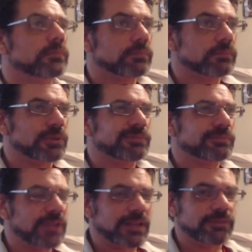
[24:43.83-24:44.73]
Well,
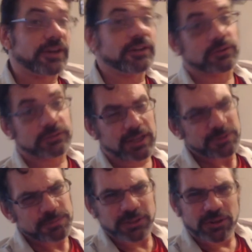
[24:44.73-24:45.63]
not a very long time,
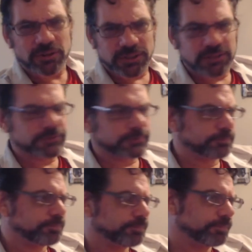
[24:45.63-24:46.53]
just been long enough.
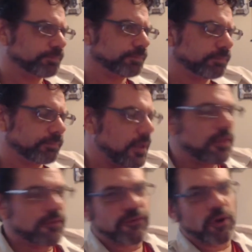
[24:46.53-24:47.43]

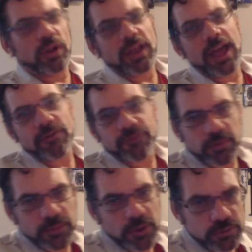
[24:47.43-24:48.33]
The fallout
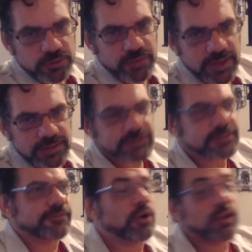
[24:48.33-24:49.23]
from those events,
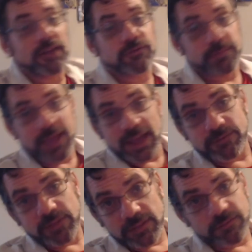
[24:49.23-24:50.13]
the fallout from that
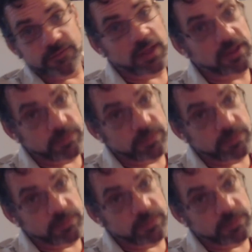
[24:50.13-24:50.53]
event and the following